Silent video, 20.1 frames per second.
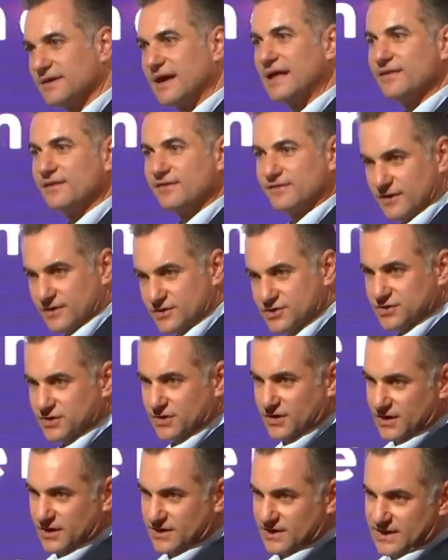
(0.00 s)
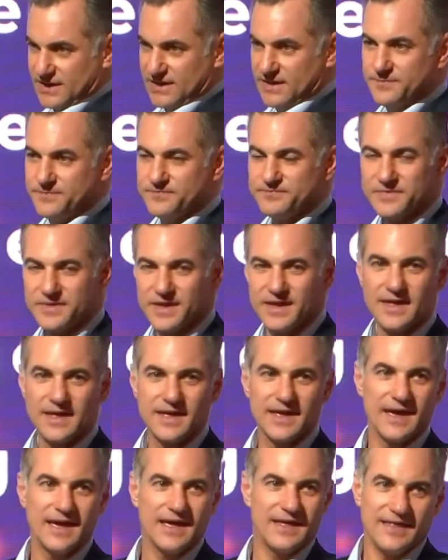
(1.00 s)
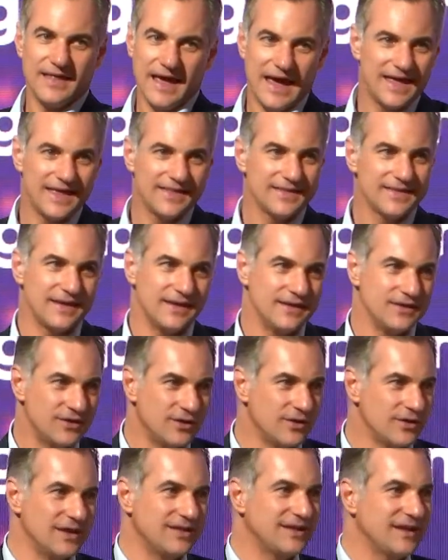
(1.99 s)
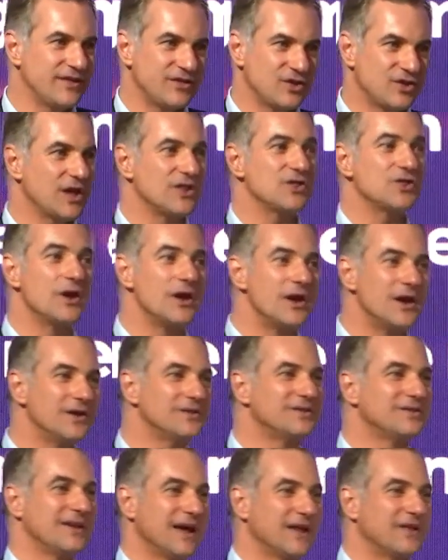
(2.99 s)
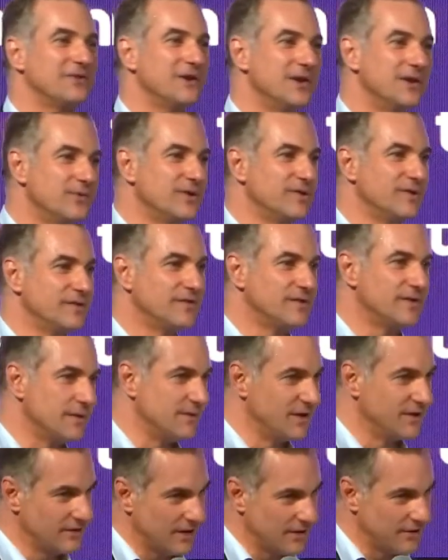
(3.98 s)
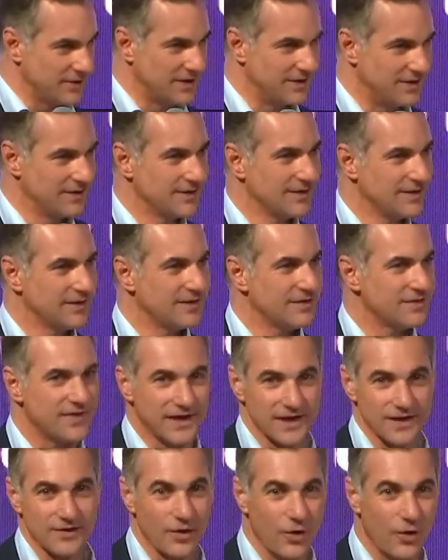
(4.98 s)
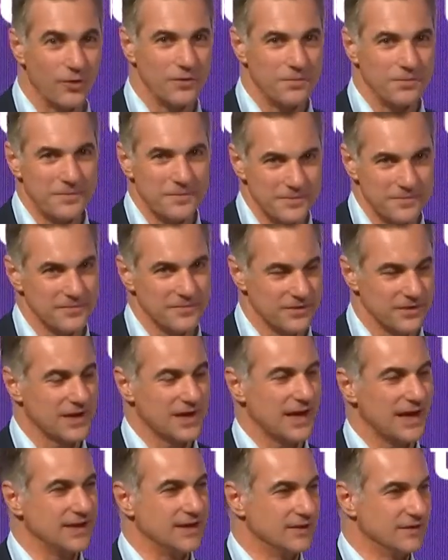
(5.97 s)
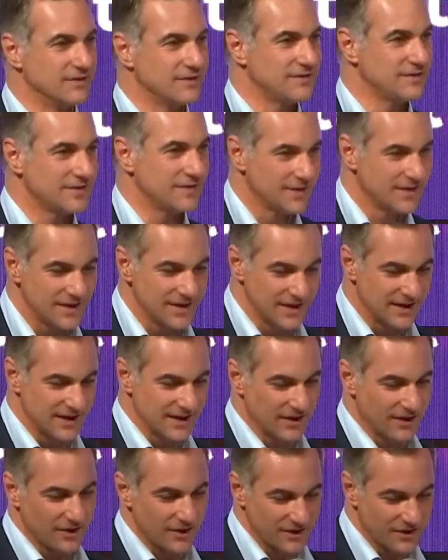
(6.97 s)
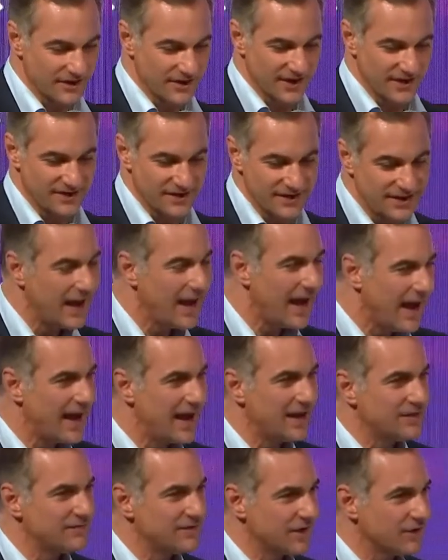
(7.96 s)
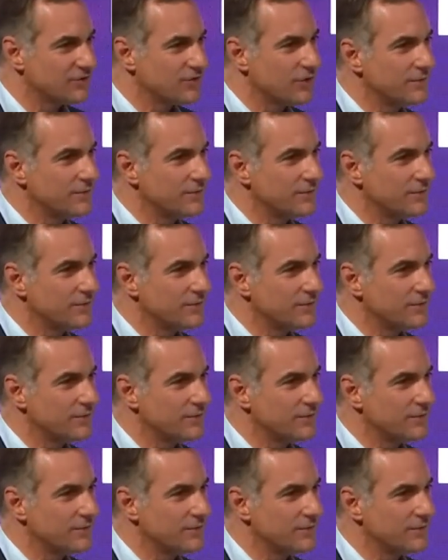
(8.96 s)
and such a need. And, you know, it has changed a lot, actually, within CIB. So I will thank all the clients here are connected and Virtuo,